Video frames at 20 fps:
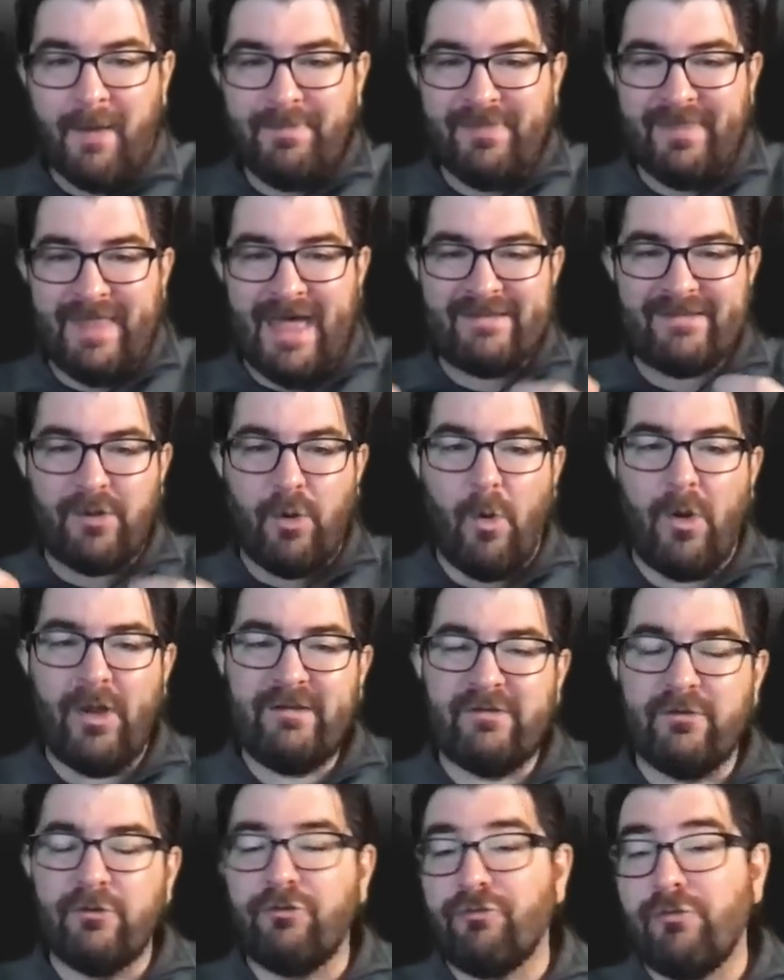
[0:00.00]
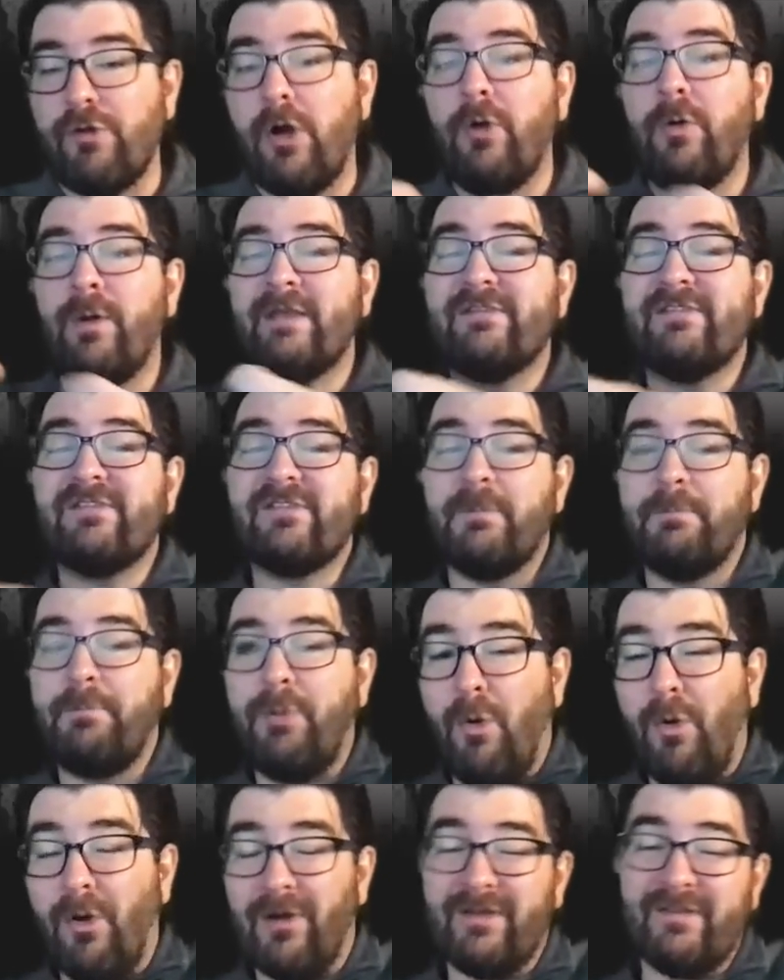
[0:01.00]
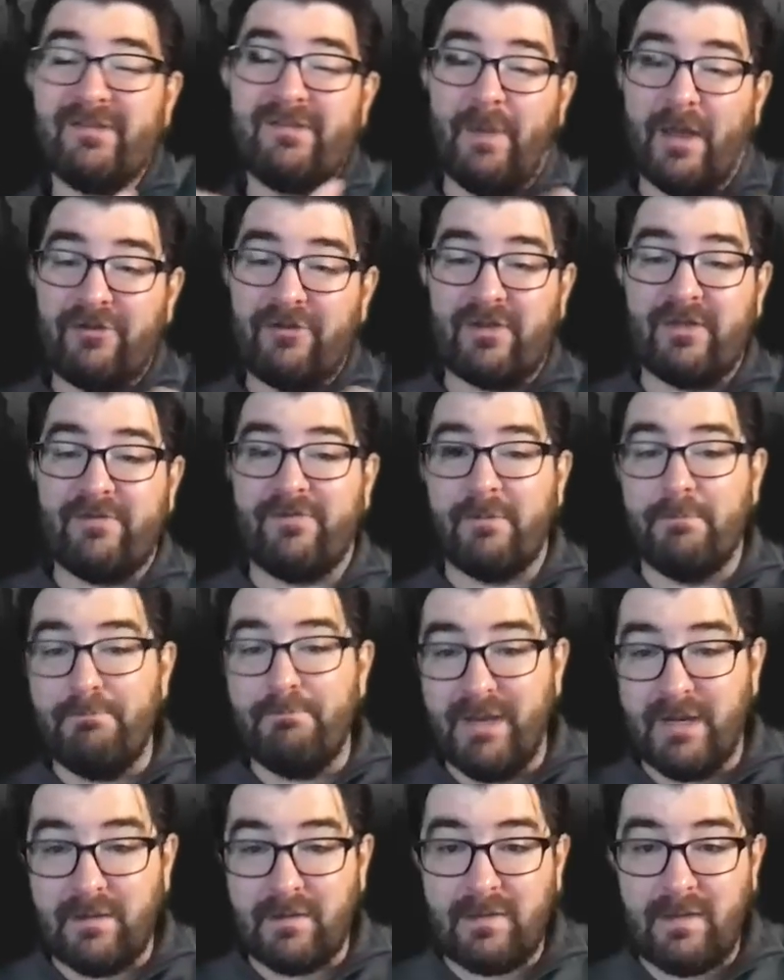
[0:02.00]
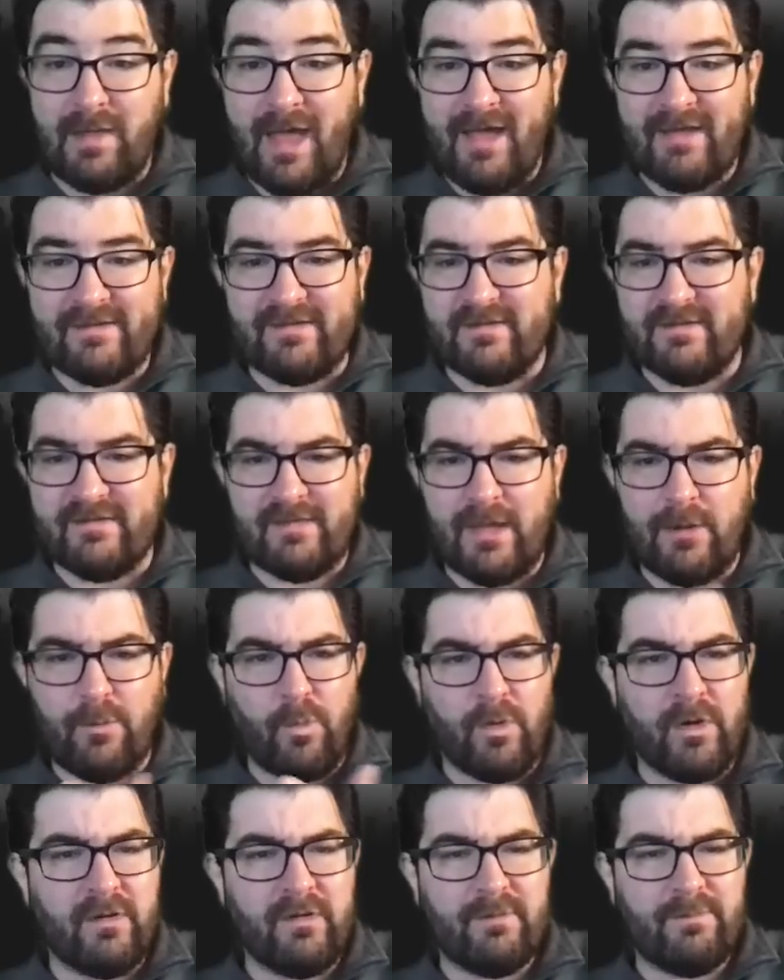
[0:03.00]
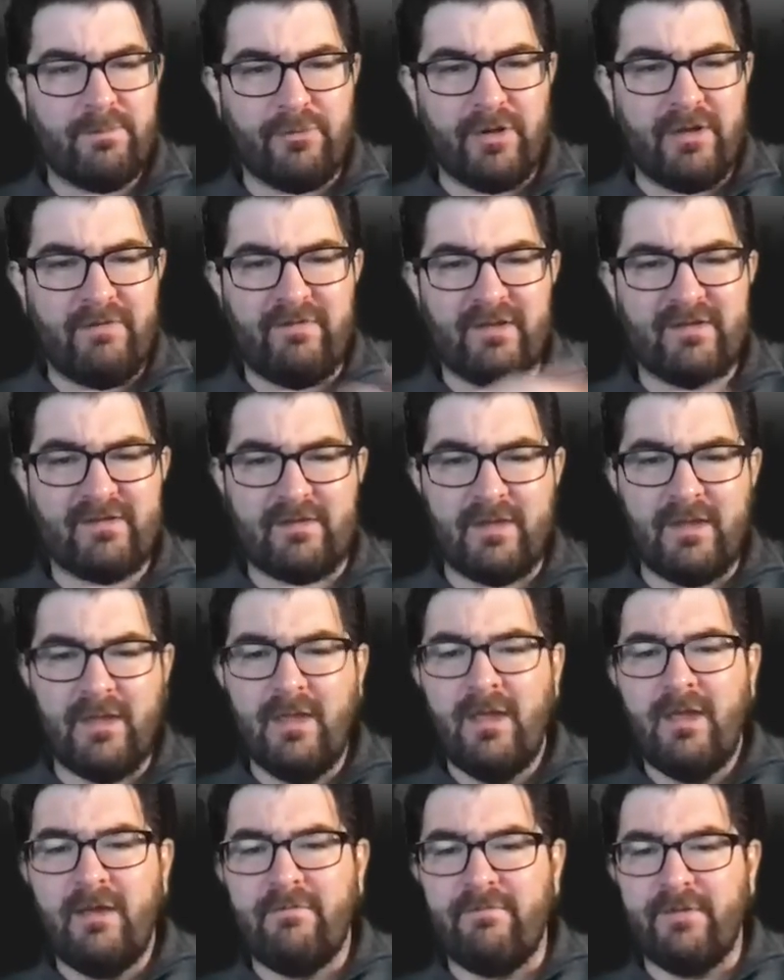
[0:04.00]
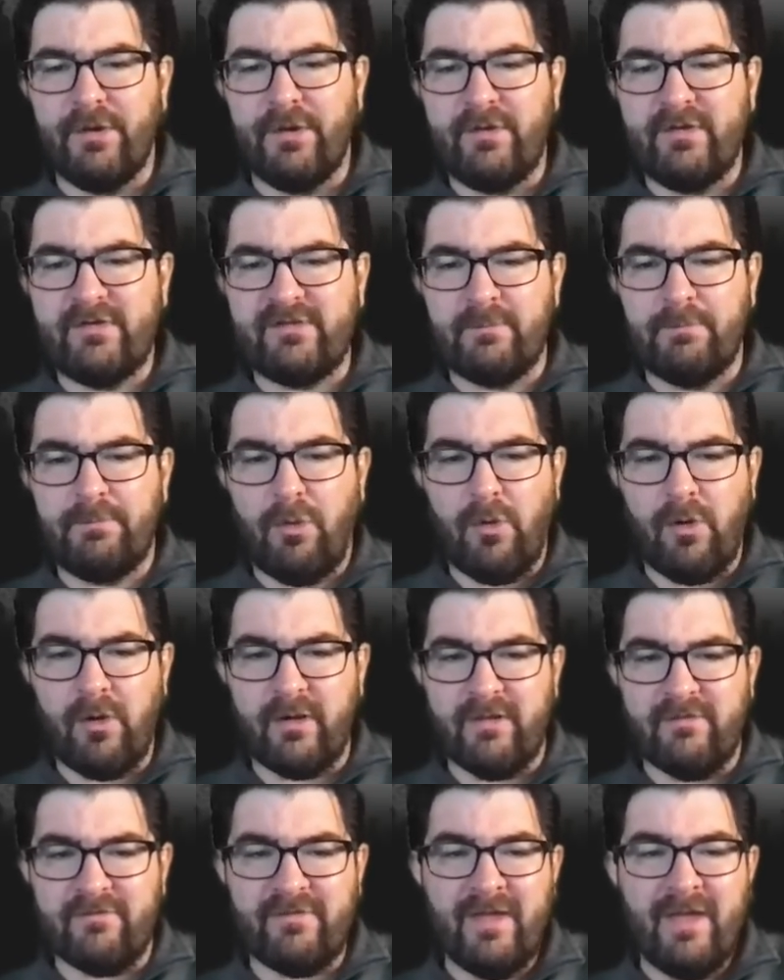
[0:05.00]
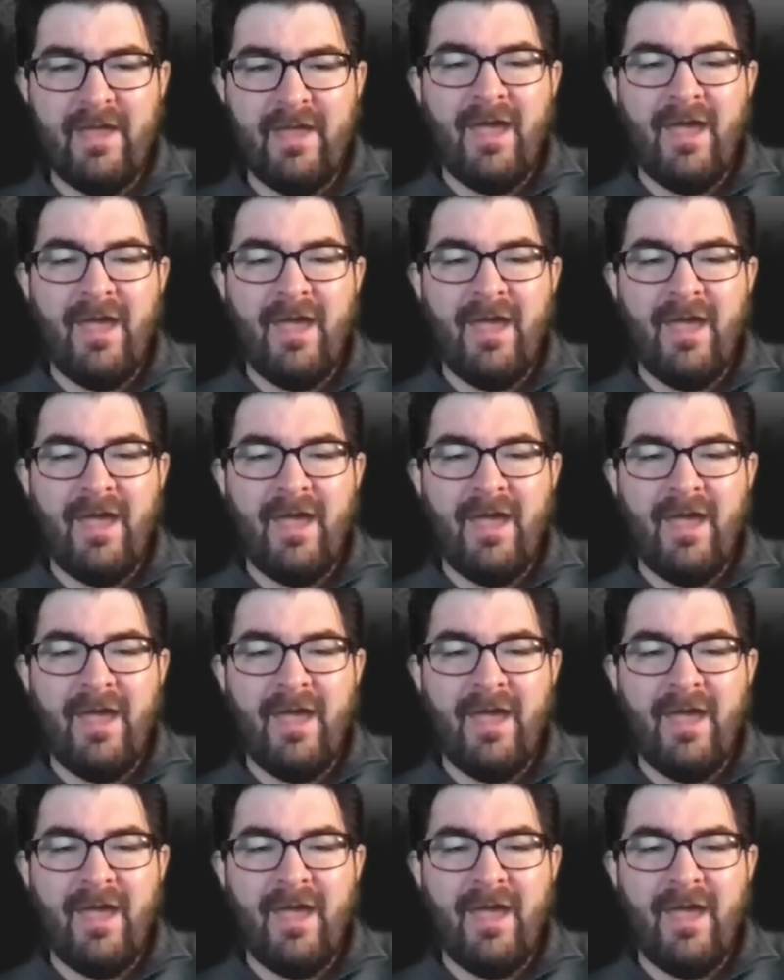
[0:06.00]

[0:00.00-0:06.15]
That's going to grow its support, especially from middle classes that weren't previously very supportive.